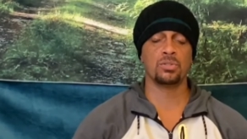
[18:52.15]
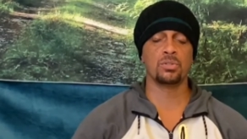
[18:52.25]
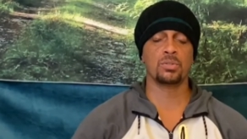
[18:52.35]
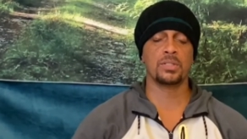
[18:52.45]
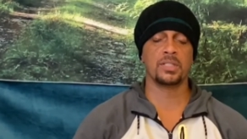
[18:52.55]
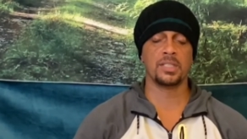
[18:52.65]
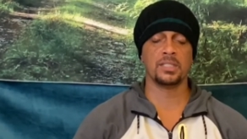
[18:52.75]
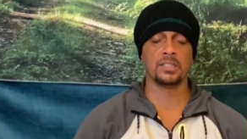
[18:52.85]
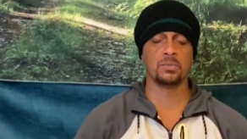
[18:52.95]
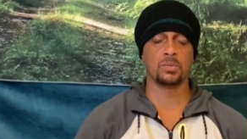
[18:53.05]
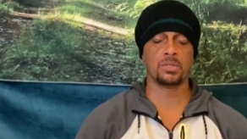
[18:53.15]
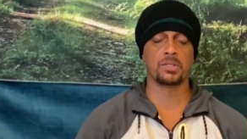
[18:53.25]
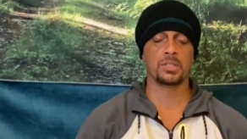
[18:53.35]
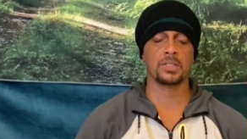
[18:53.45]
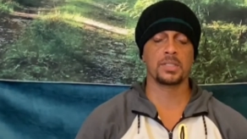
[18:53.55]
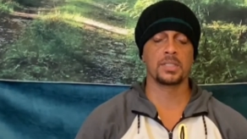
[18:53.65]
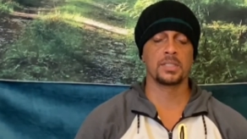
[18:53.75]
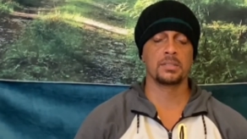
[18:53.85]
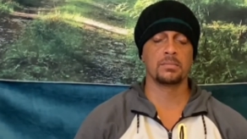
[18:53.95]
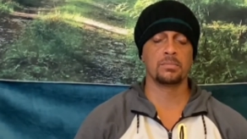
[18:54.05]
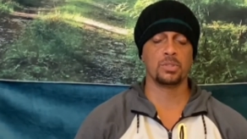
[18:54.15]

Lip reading: doing the healing work.